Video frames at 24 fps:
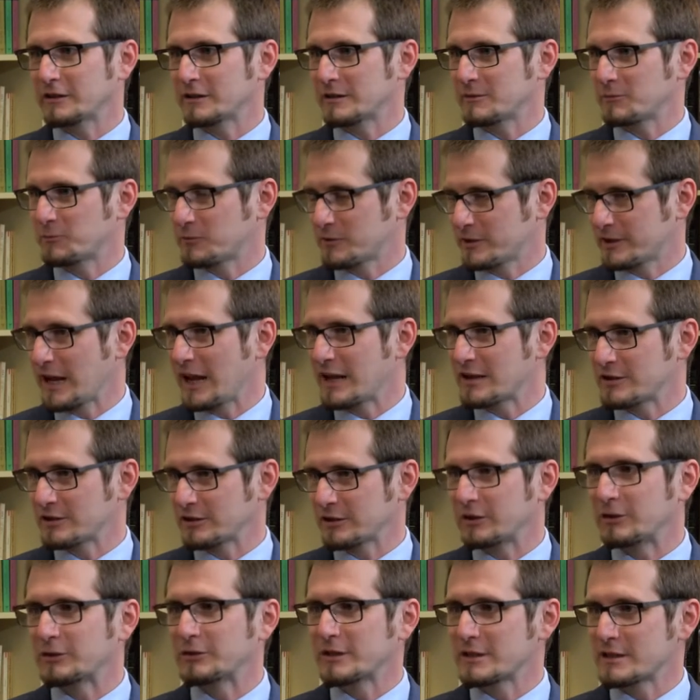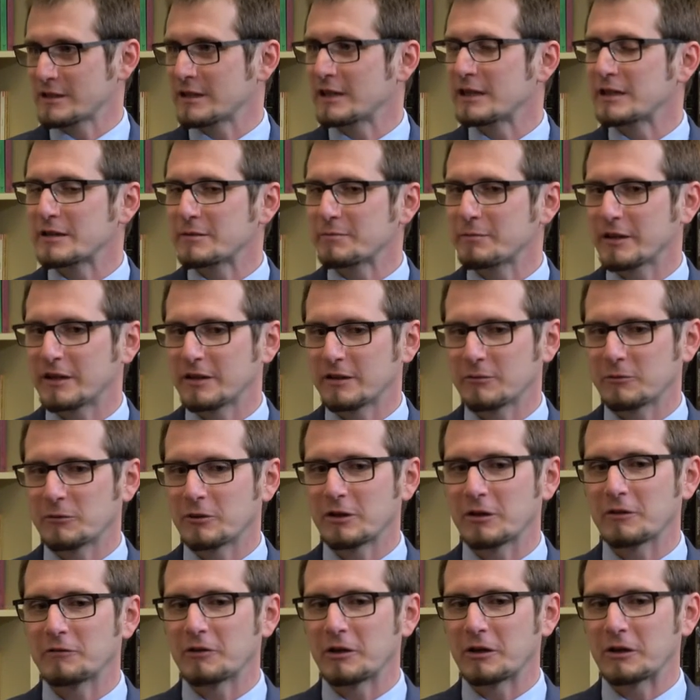It stands alone as an independent
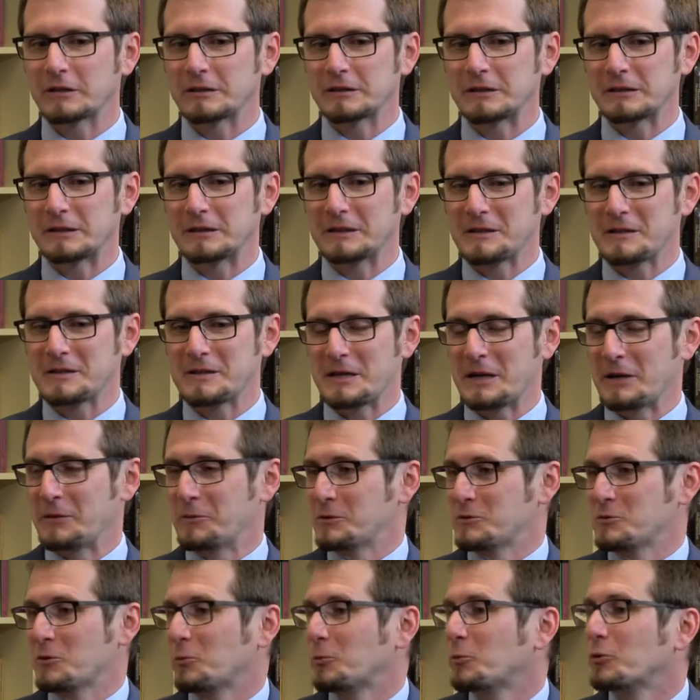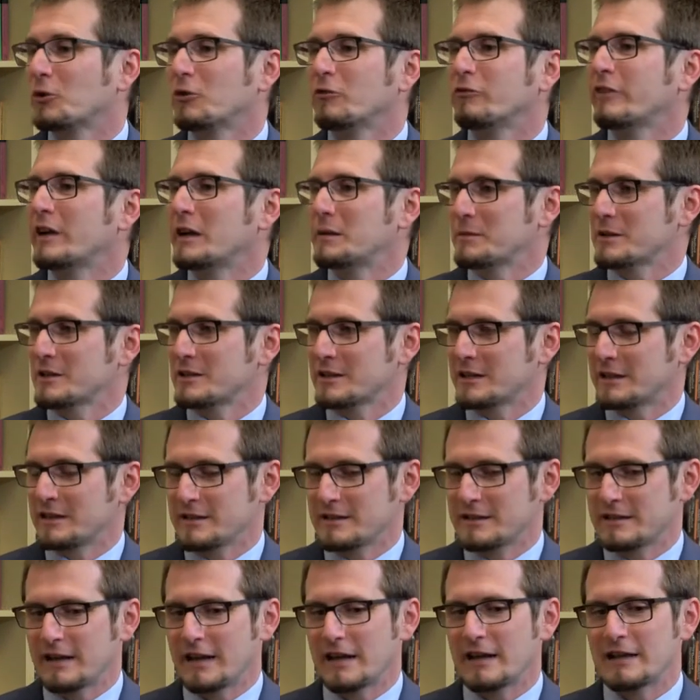work of art, and it was world famous in
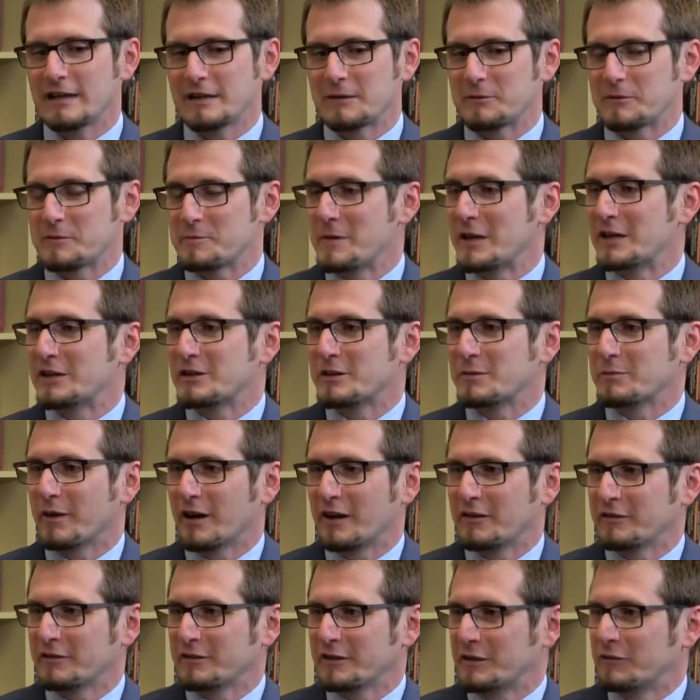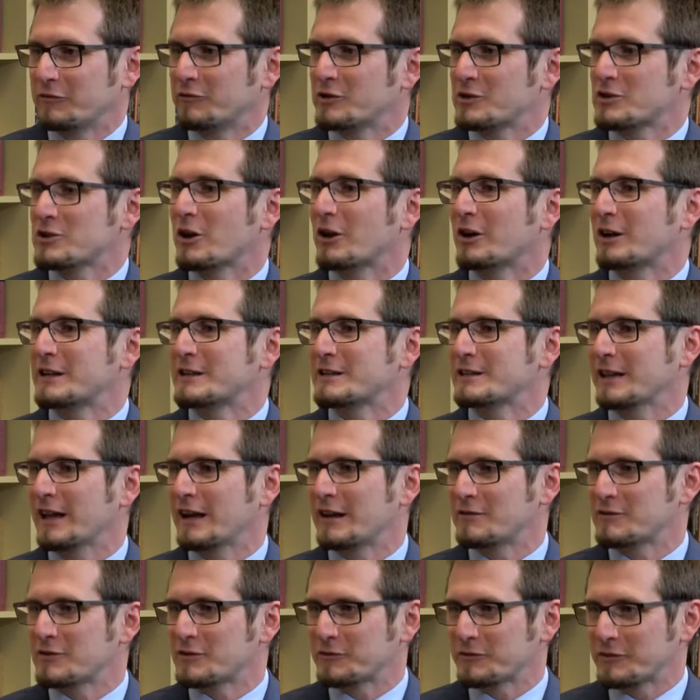its day. It was mentioned in Vasari's
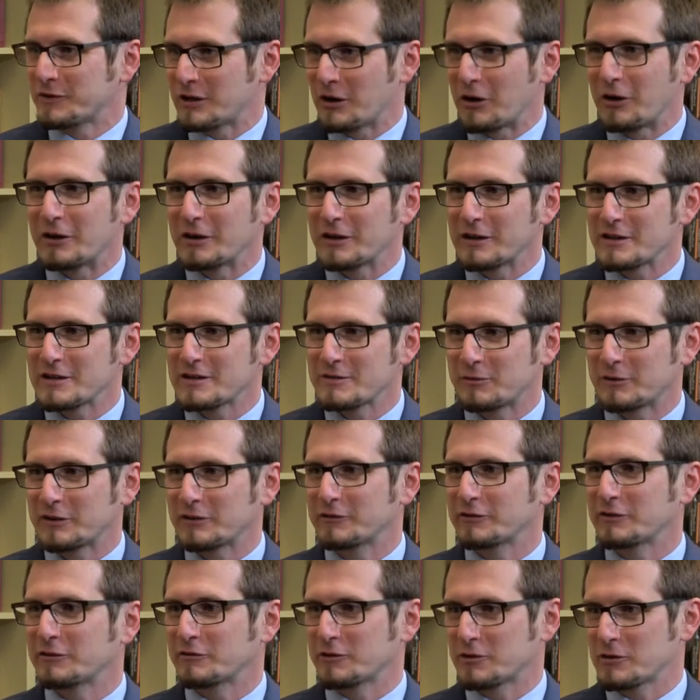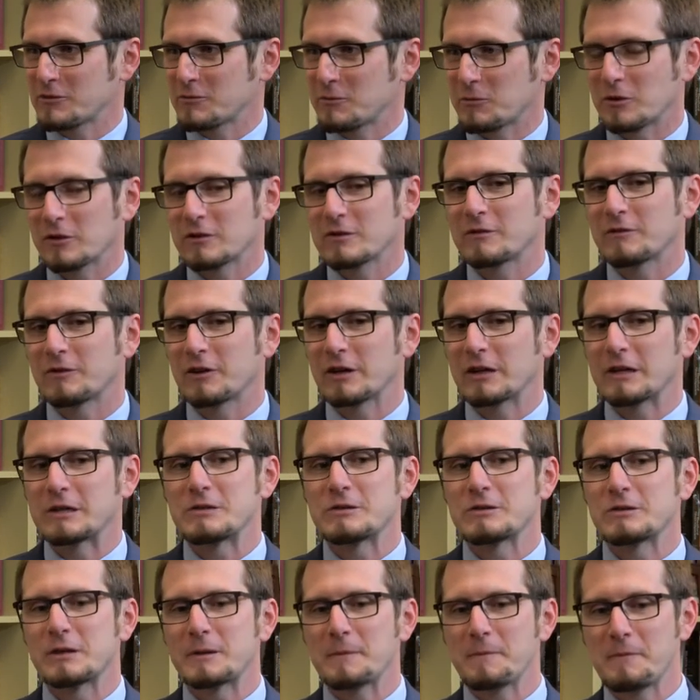Lives of the Artists, one of the first works of art
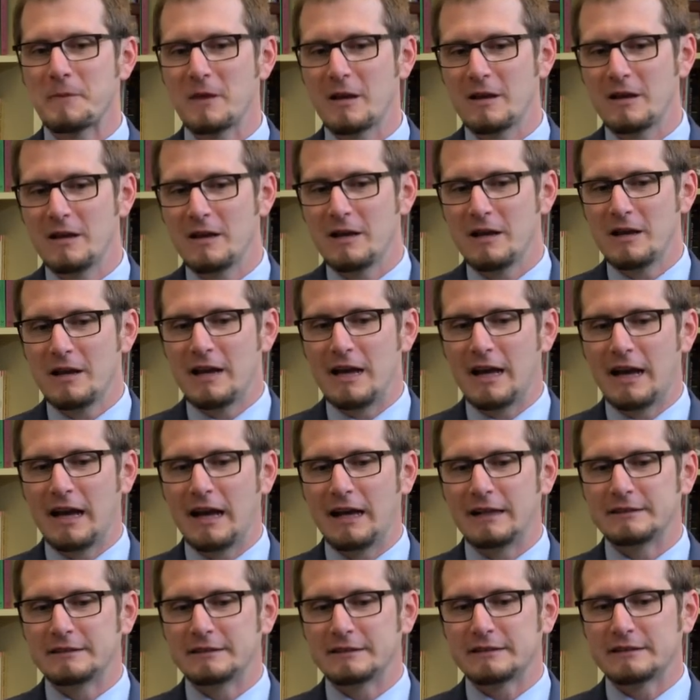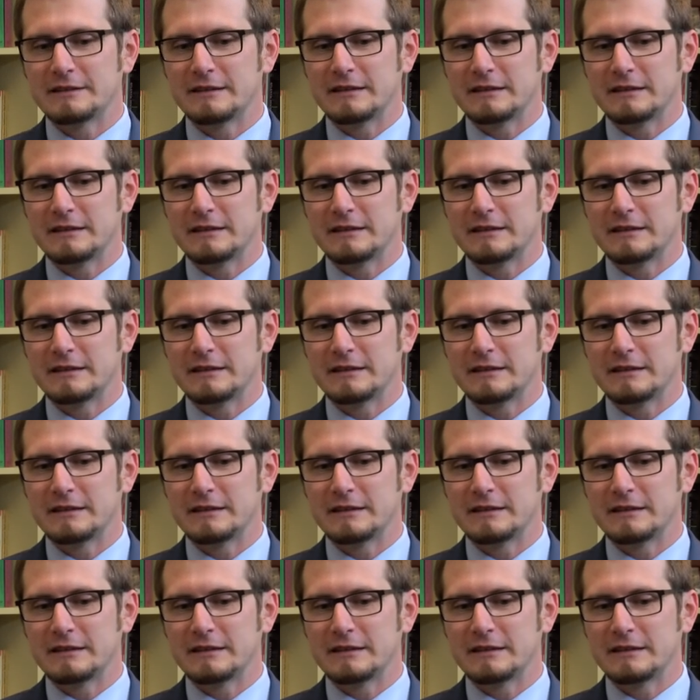history, and